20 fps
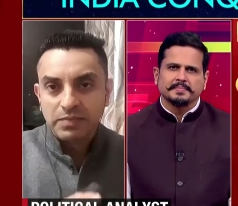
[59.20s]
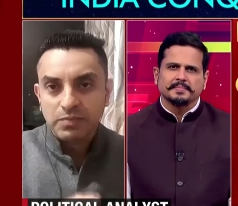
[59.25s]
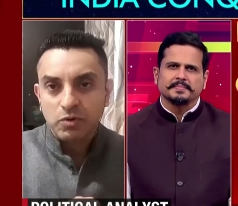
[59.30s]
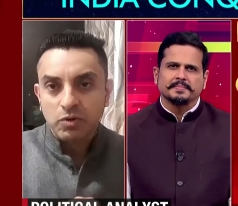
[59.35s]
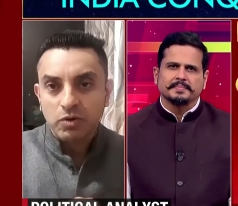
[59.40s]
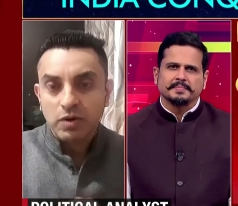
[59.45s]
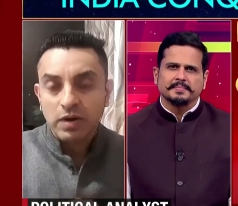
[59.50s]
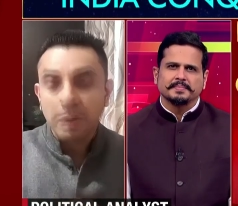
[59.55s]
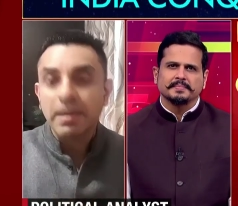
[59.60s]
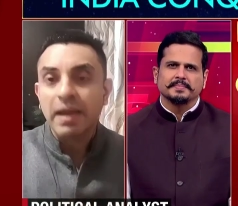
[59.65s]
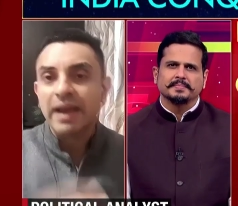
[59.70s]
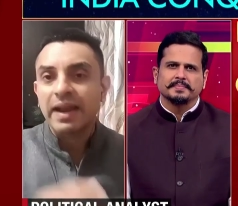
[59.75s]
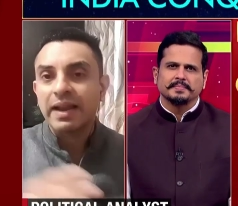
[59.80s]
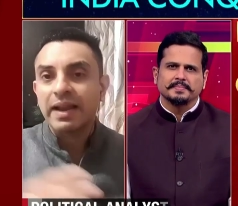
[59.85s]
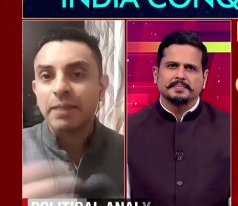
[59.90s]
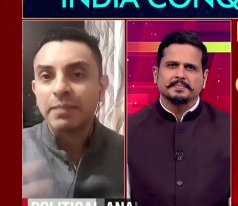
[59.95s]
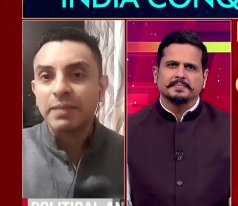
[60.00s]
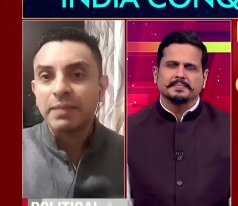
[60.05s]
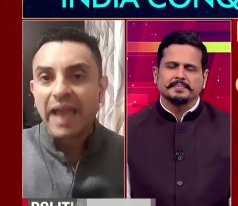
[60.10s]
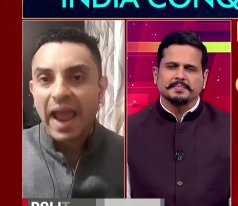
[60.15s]
Speaker 1: program, and let
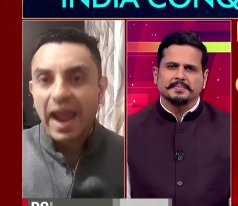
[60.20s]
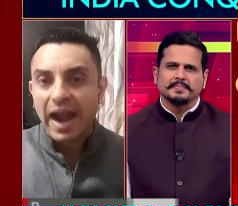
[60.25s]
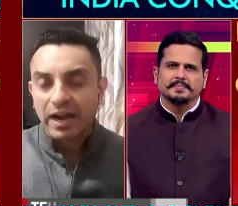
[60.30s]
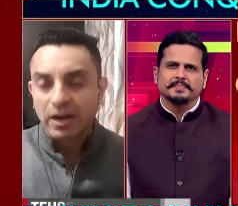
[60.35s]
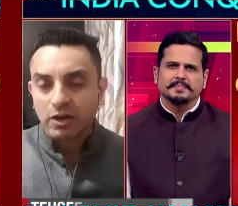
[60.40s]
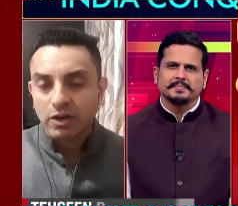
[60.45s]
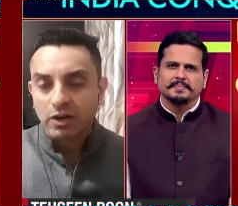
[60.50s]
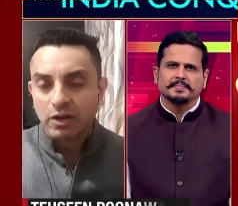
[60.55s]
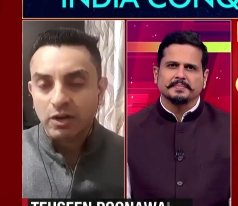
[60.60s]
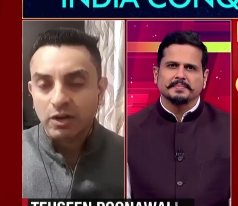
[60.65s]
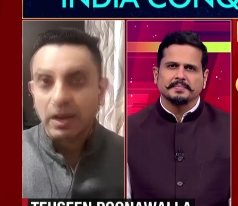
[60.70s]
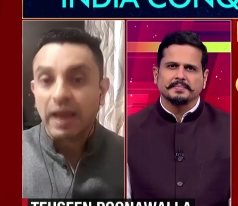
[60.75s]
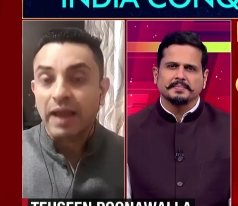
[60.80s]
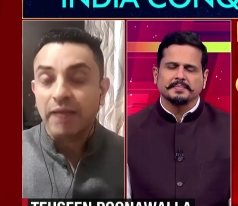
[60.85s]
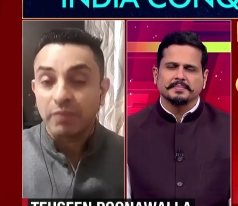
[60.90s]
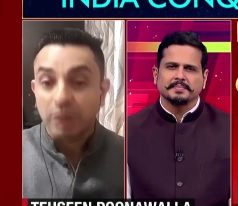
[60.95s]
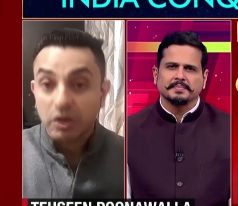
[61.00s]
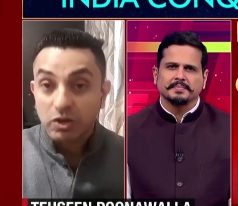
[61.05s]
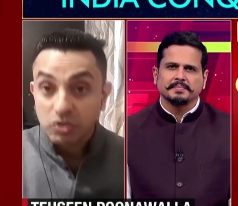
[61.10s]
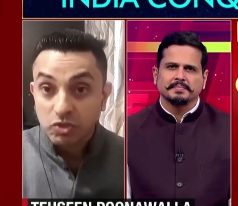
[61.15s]
me add to it, and
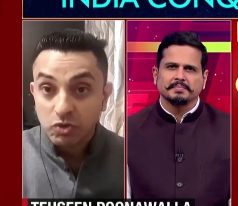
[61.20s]
because